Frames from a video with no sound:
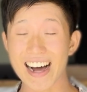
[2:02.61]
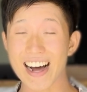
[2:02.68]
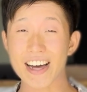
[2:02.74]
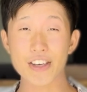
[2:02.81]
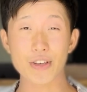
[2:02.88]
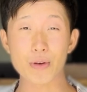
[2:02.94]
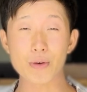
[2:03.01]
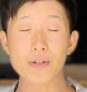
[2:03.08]
I
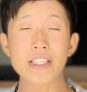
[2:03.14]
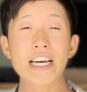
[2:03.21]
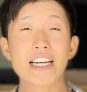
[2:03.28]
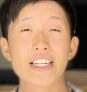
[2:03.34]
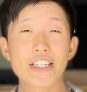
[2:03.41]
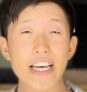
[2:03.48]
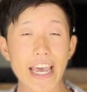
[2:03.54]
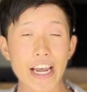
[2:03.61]
used
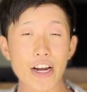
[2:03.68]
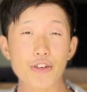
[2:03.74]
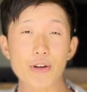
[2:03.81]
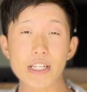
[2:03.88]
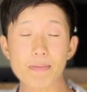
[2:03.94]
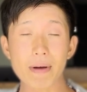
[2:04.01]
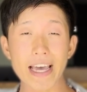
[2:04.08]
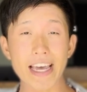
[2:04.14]
to
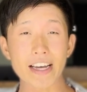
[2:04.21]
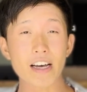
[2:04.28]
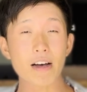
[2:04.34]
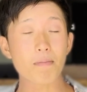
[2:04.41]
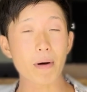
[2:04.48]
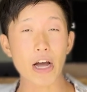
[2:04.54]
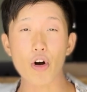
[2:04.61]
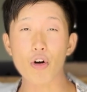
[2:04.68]
increase my income
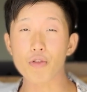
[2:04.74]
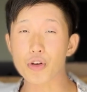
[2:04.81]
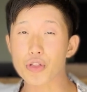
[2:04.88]
by over